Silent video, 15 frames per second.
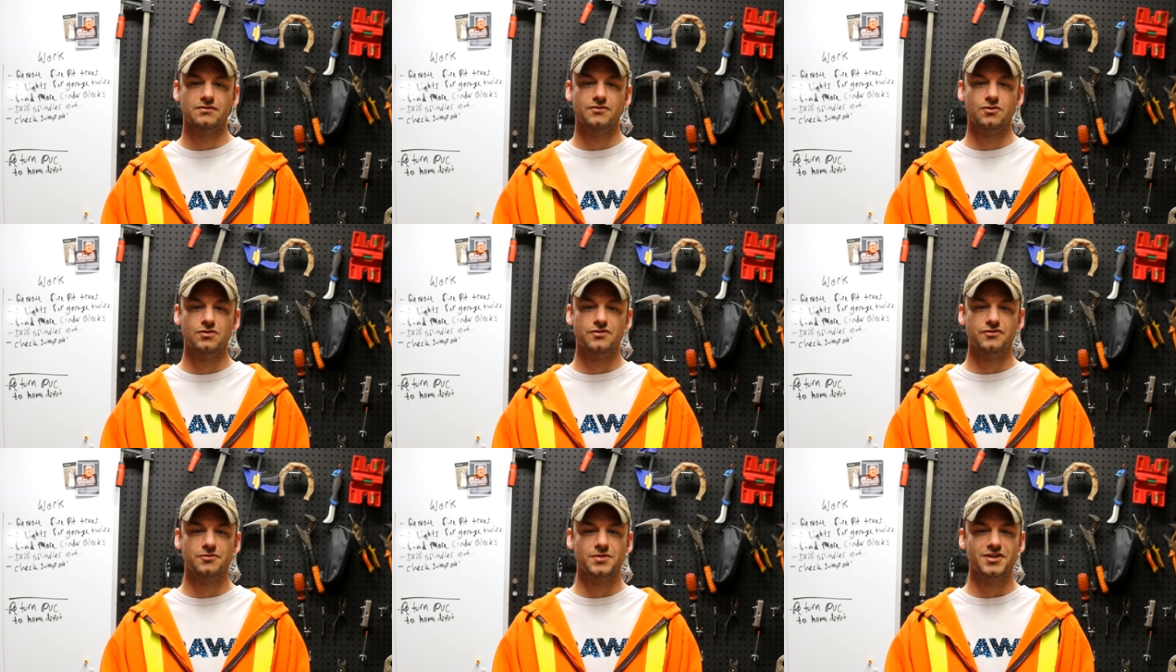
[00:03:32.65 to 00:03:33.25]

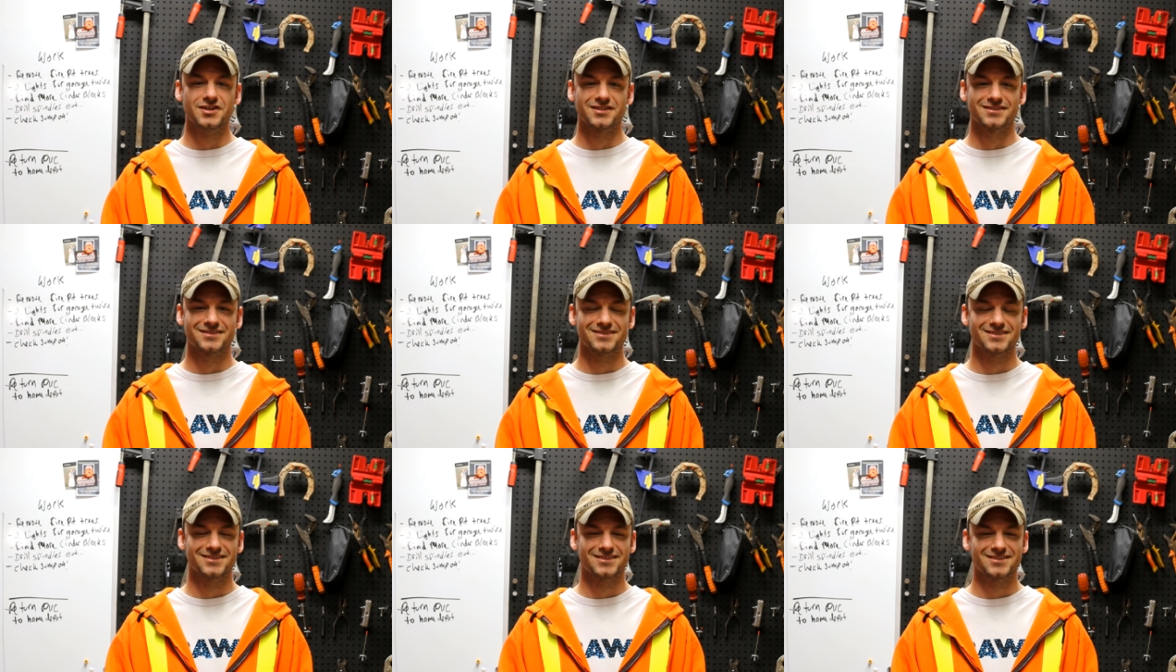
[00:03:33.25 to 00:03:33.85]
forward from here.
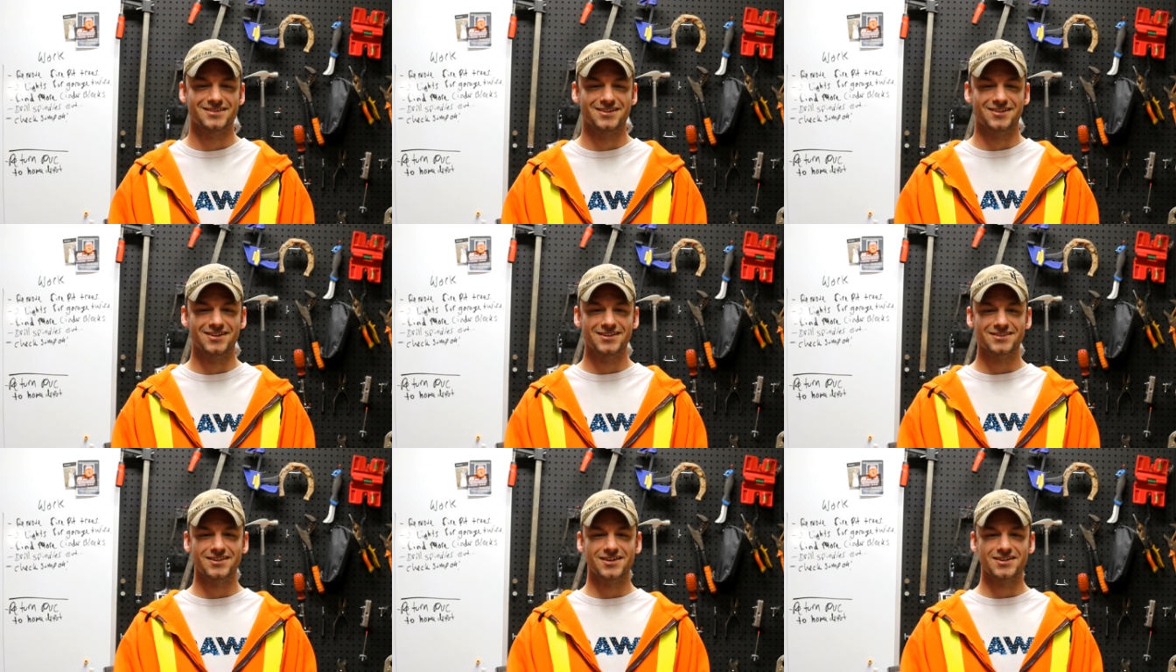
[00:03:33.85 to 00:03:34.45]
All
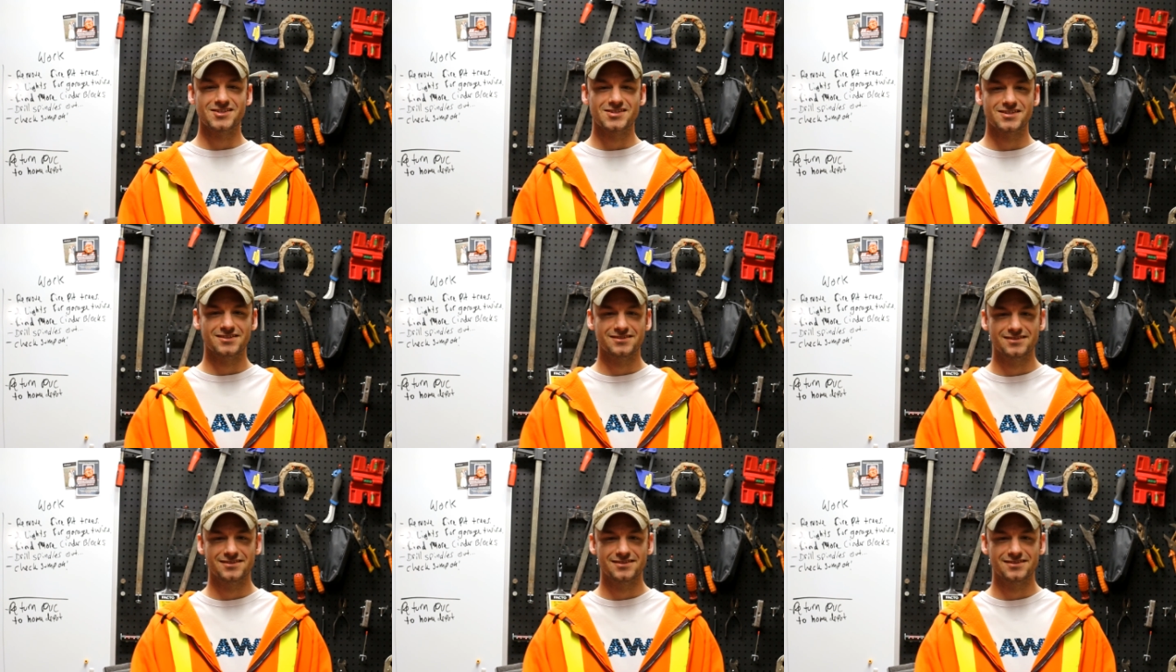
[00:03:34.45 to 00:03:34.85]
right, thanks.